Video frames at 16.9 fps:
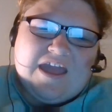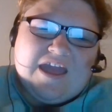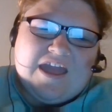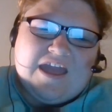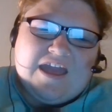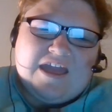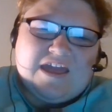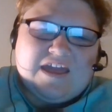
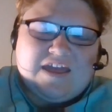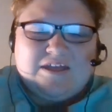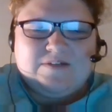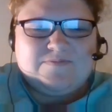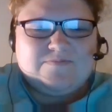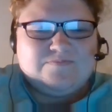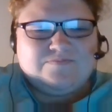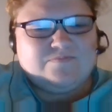
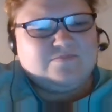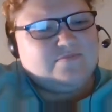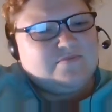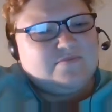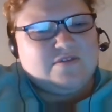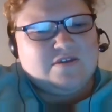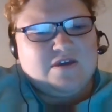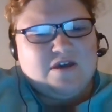he
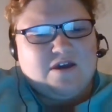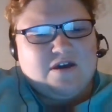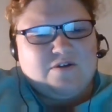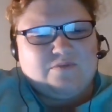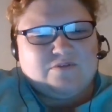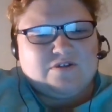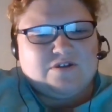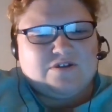
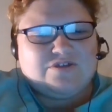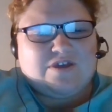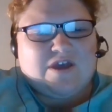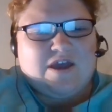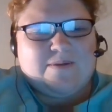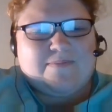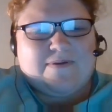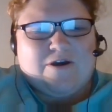would
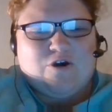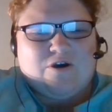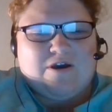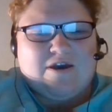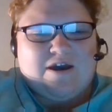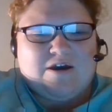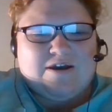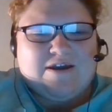escape
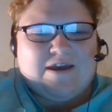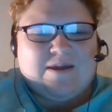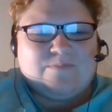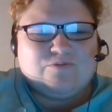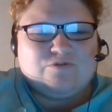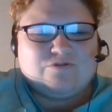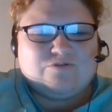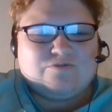
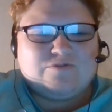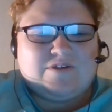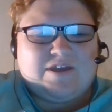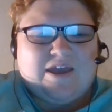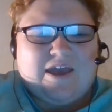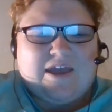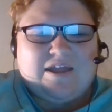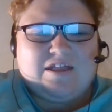April
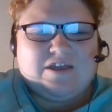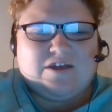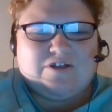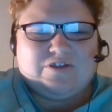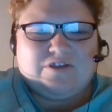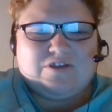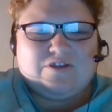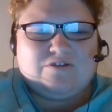28,
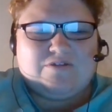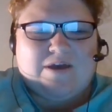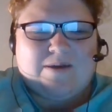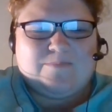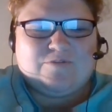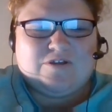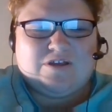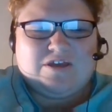killing two
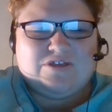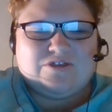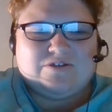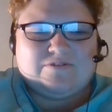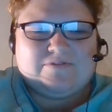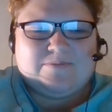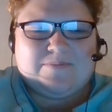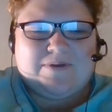deputies
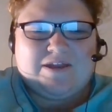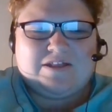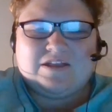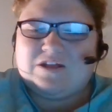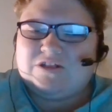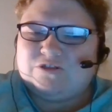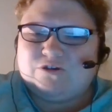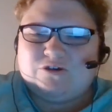and
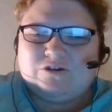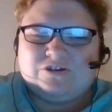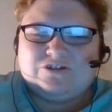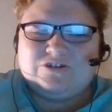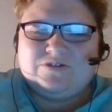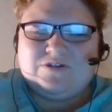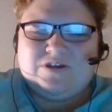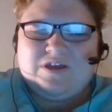remained at
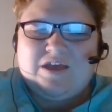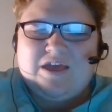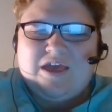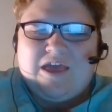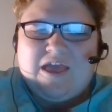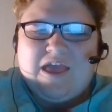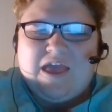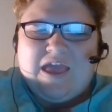large,
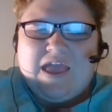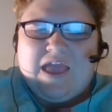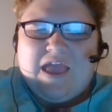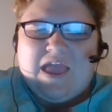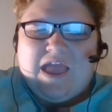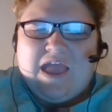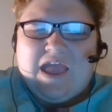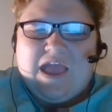
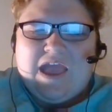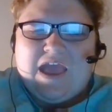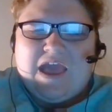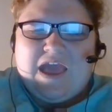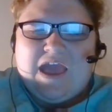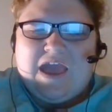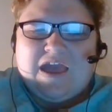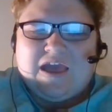
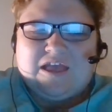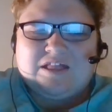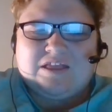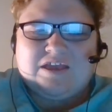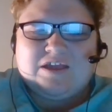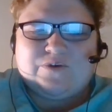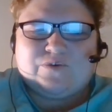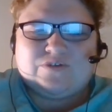
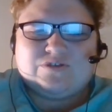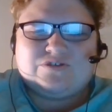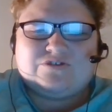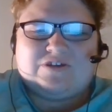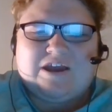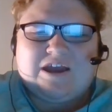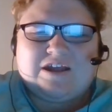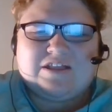and he was
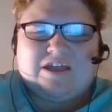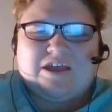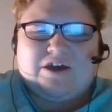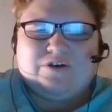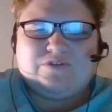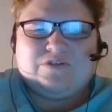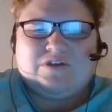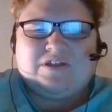tracked
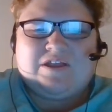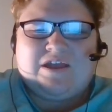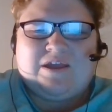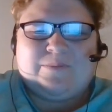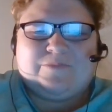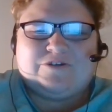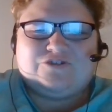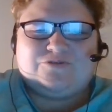down and
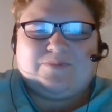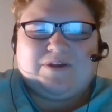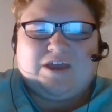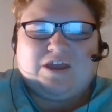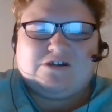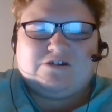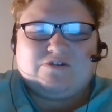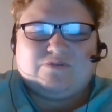ambushed by
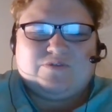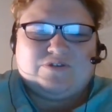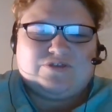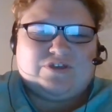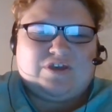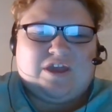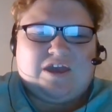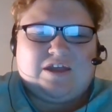Garrett
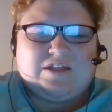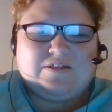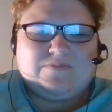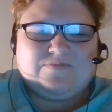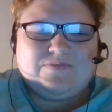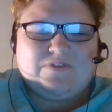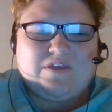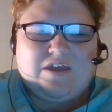once again.
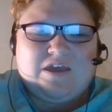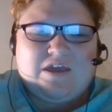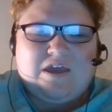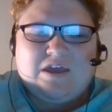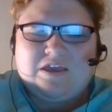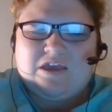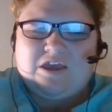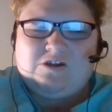
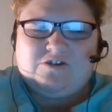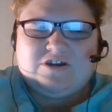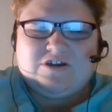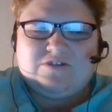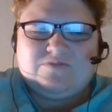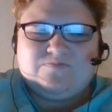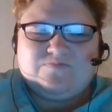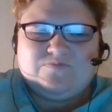
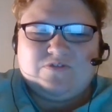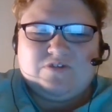Garrett